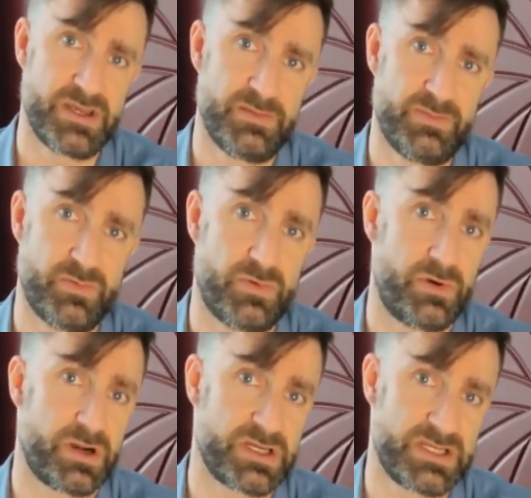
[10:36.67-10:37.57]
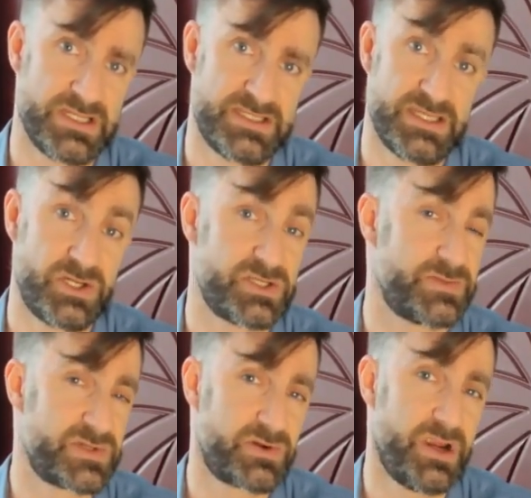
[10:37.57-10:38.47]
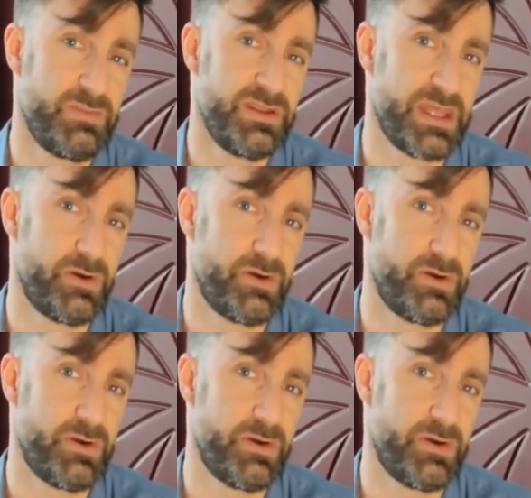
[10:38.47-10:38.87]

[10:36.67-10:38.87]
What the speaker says: up or consider subscribing.